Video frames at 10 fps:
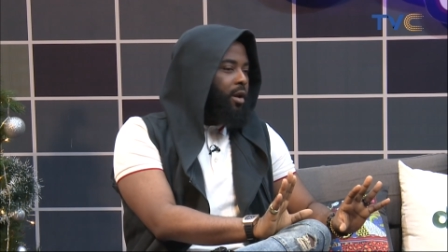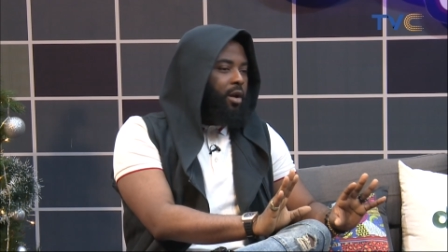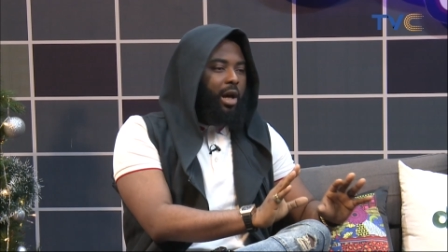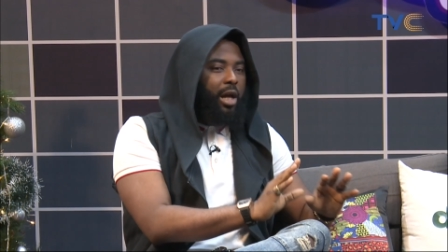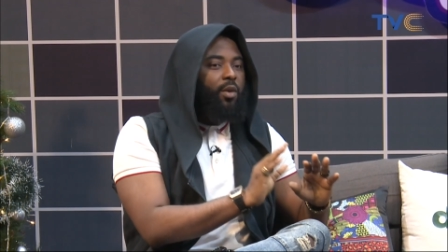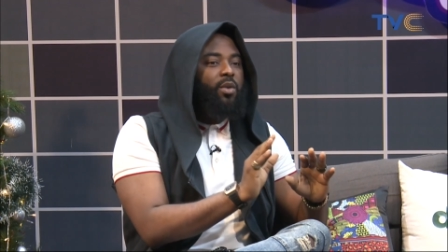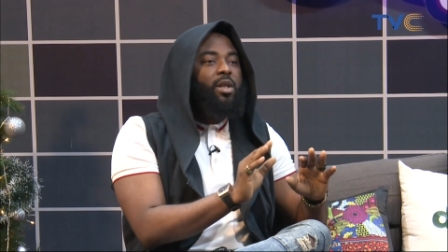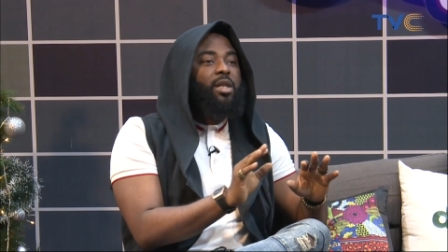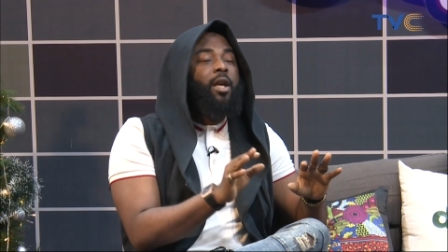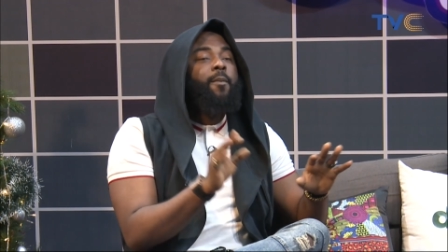Yeah. I don't
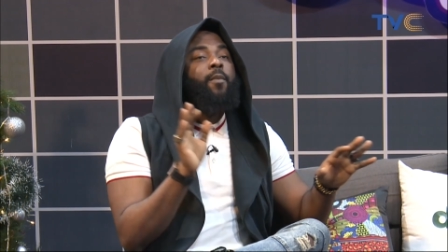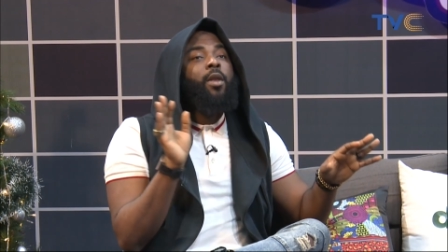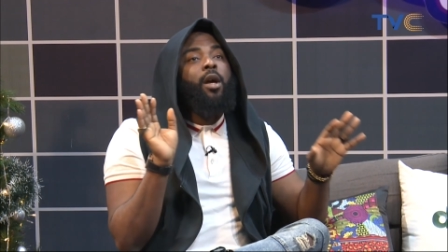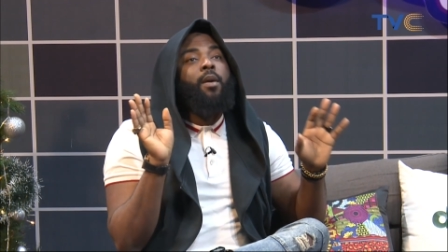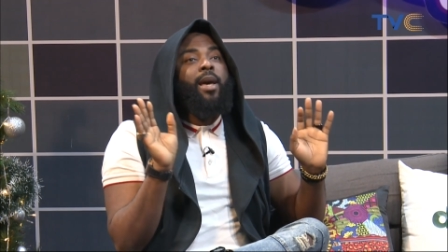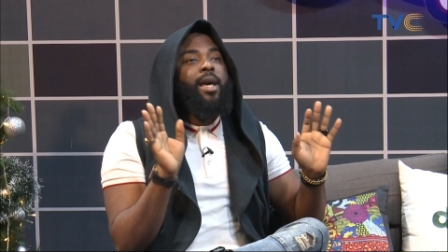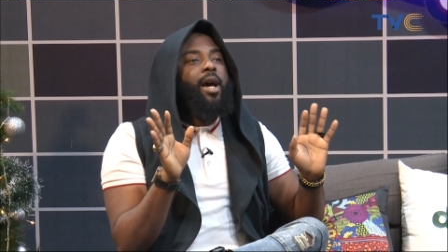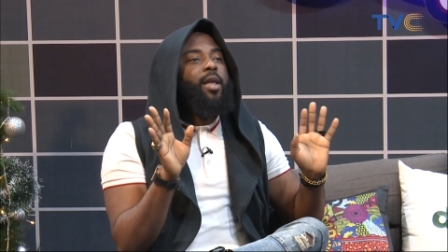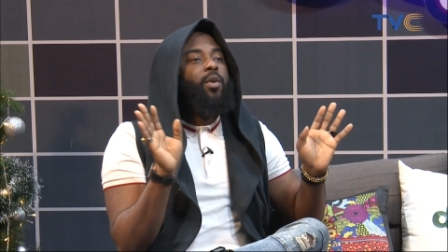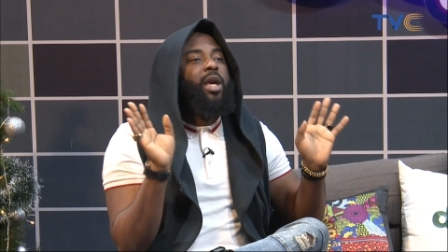want to say oh my
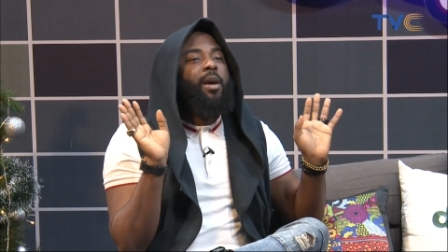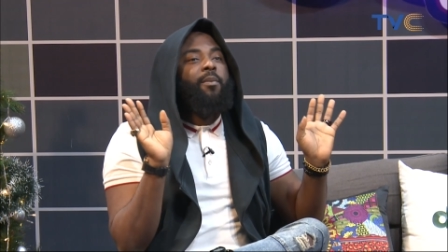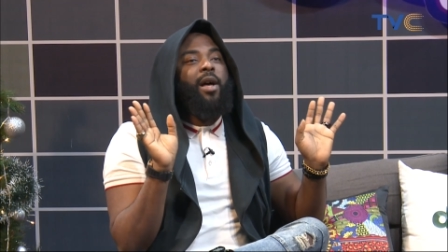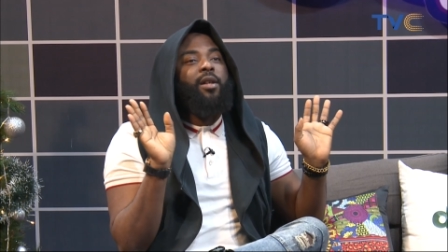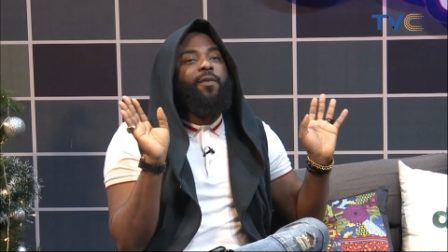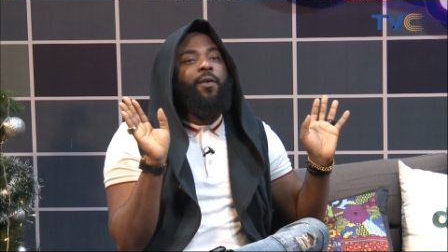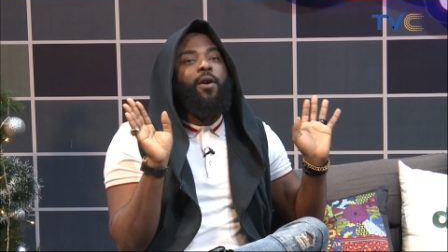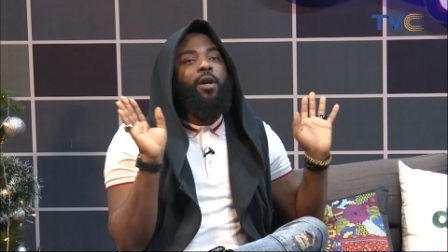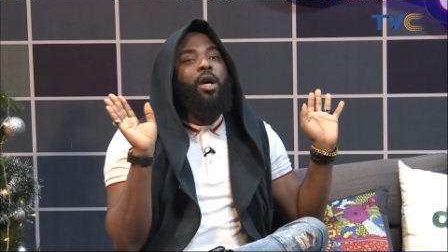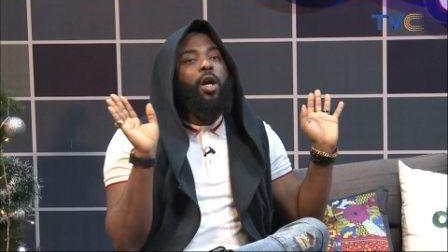God, we came out
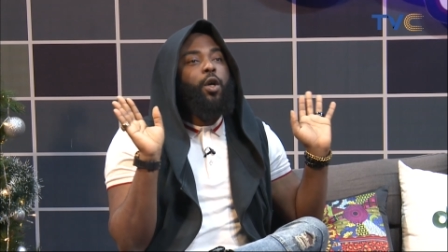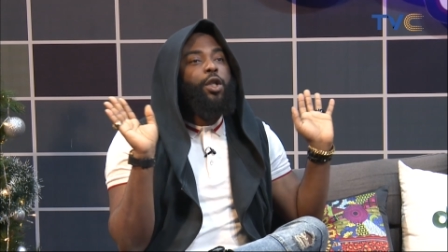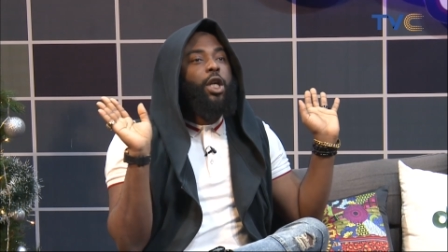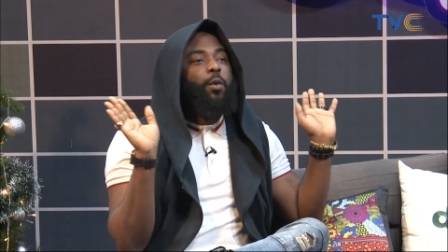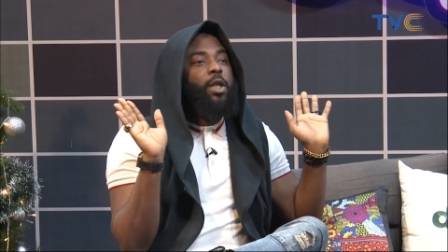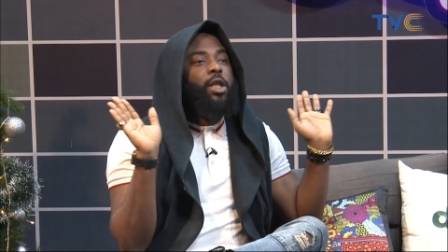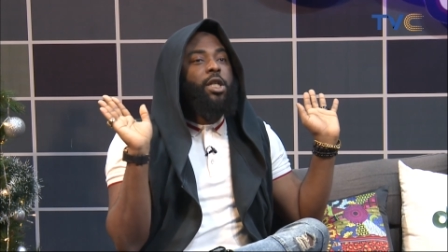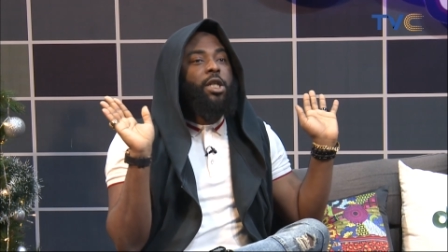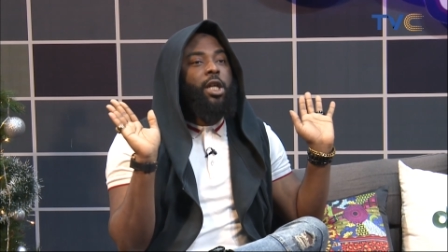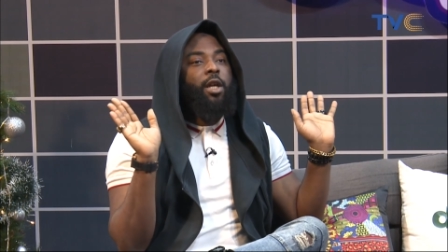for OJ, we did
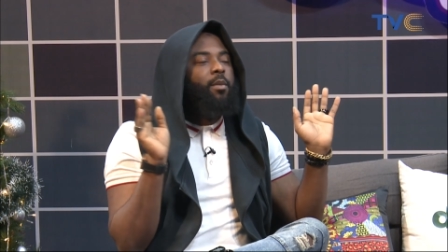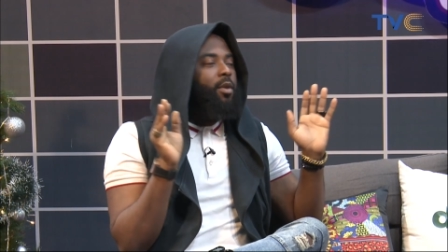not see him.